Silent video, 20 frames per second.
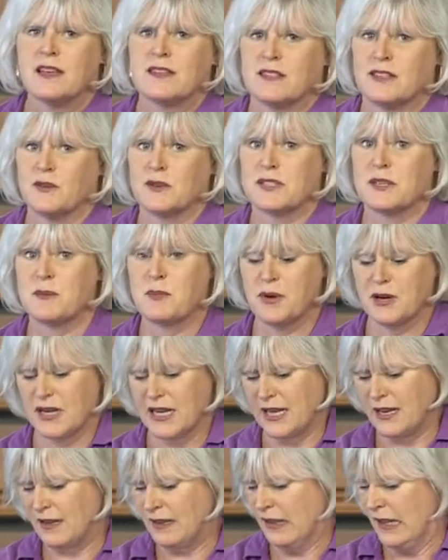So it's a
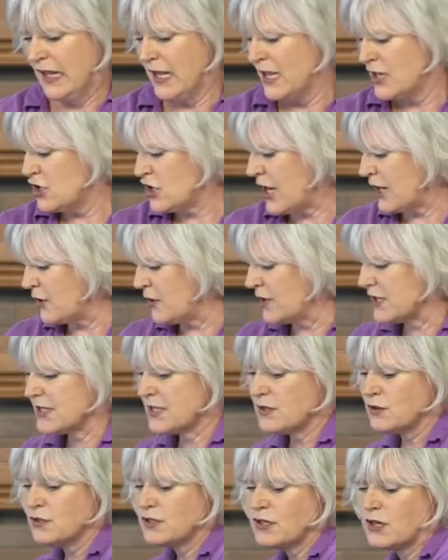pretty
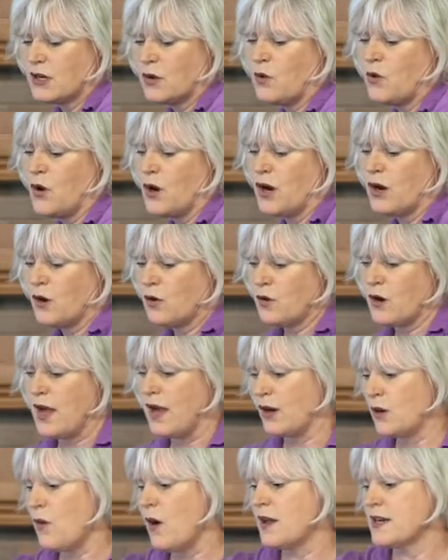generous qu
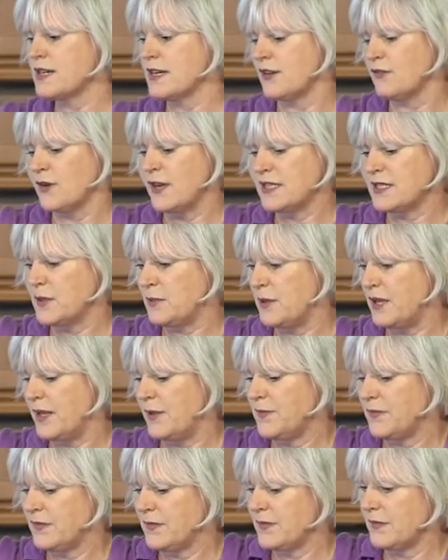uh, quantity of recipe.
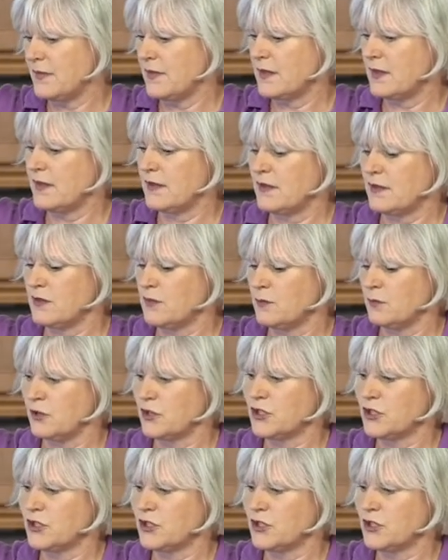We'll